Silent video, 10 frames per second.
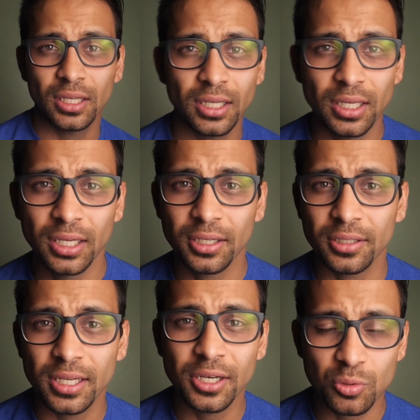
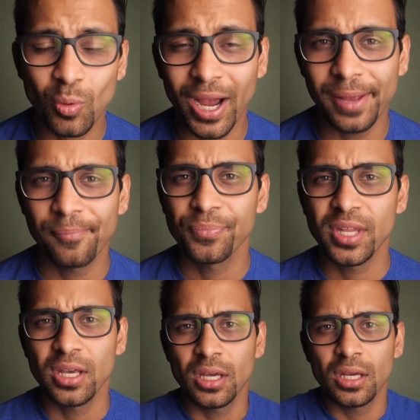Here's why.
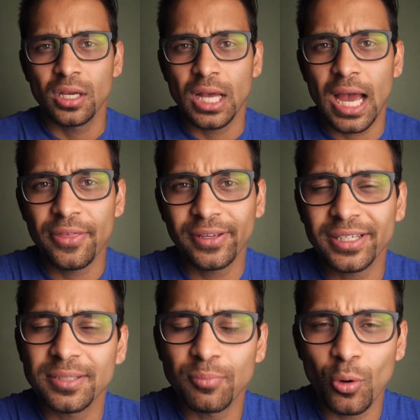I think at
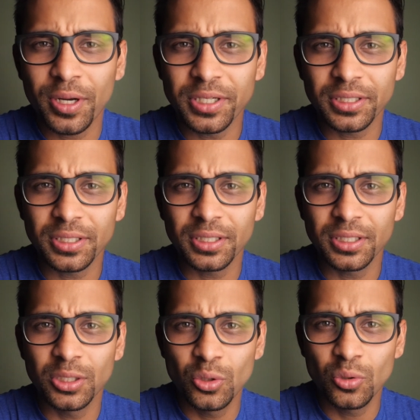some point
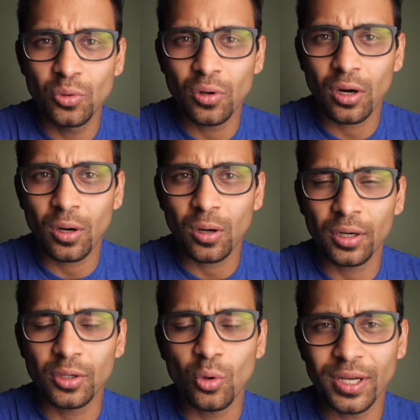you
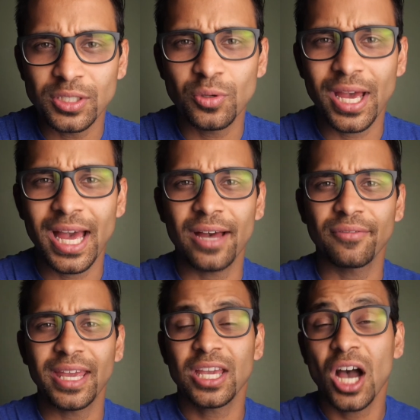are going to have
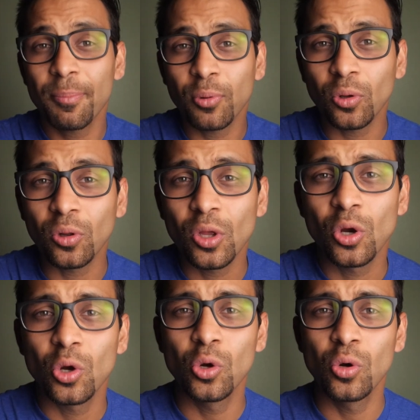a couple
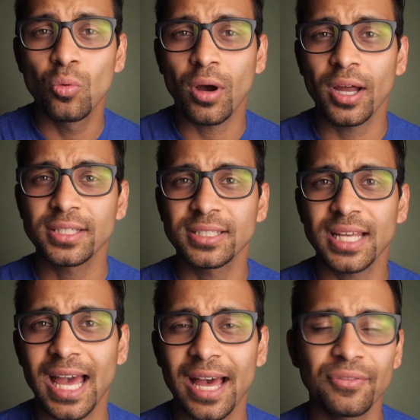who wants to
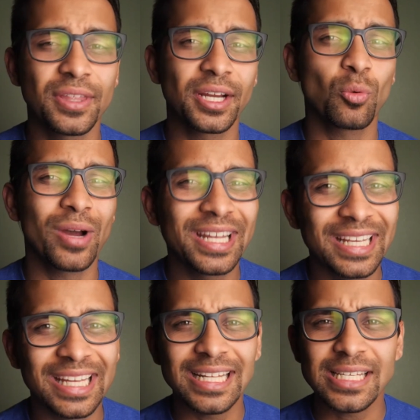have their wedding
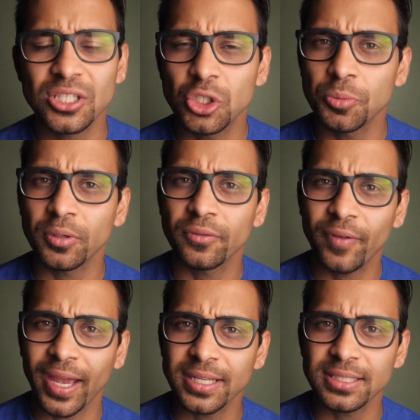in a super
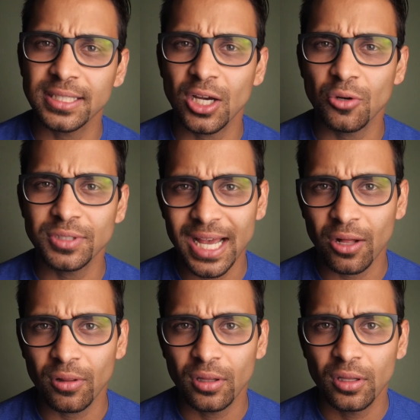fancy hotel.